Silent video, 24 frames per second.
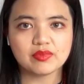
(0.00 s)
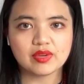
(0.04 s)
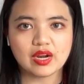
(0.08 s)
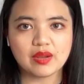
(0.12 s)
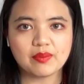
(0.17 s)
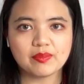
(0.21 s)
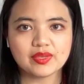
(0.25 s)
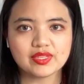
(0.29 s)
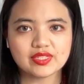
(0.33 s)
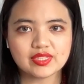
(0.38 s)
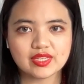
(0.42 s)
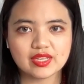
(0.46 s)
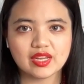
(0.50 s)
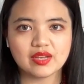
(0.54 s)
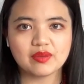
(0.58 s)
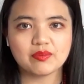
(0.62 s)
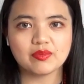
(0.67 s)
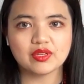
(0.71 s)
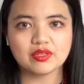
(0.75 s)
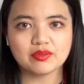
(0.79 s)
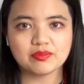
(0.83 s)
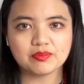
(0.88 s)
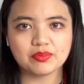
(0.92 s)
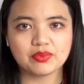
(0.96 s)
Maraming
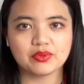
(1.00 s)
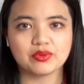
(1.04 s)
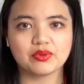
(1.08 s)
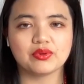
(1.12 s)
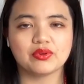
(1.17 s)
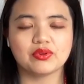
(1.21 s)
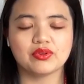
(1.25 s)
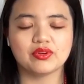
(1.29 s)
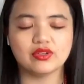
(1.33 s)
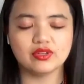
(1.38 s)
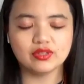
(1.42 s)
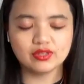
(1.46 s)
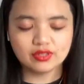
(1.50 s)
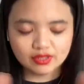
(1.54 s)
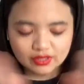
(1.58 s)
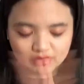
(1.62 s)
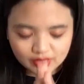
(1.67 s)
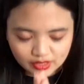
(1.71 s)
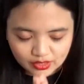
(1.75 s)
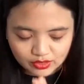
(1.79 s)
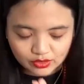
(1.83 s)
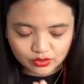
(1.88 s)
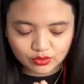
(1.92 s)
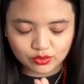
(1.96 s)
salamat po,
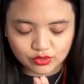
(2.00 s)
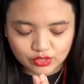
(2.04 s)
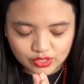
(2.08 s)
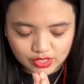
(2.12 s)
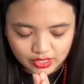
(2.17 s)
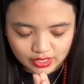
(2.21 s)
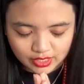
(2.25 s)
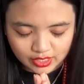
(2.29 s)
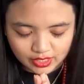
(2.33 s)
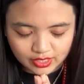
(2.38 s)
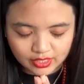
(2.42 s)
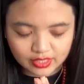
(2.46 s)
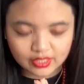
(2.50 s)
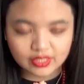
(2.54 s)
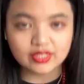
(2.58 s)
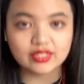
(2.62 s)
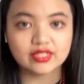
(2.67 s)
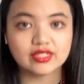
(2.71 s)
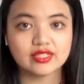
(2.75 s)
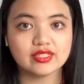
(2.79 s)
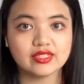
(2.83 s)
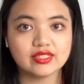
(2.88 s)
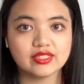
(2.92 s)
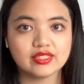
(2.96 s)

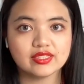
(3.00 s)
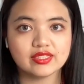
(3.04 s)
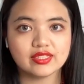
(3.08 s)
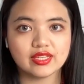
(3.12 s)
Tuchenang,